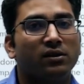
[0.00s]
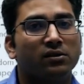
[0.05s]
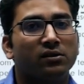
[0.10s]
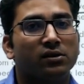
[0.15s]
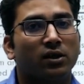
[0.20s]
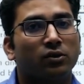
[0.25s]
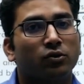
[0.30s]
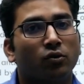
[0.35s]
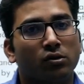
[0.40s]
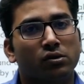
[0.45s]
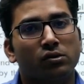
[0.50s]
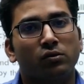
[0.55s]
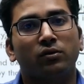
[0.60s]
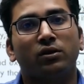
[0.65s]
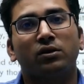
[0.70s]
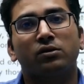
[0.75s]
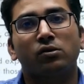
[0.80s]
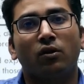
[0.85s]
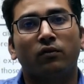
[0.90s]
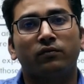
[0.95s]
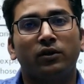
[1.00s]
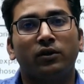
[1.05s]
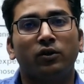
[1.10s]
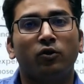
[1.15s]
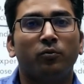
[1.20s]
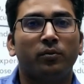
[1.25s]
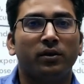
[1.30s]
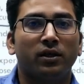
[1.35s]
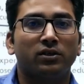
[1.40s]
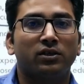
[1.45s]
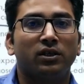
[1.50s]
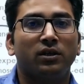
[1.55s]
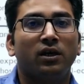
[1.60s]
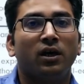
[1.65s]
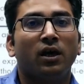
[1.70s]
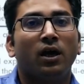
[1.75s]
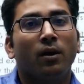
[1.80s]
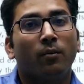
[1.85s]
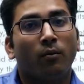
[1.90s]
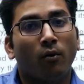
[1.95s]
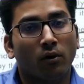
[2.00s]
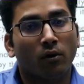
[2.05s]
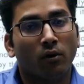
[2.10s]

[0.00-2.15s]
that those students of the UPSC pol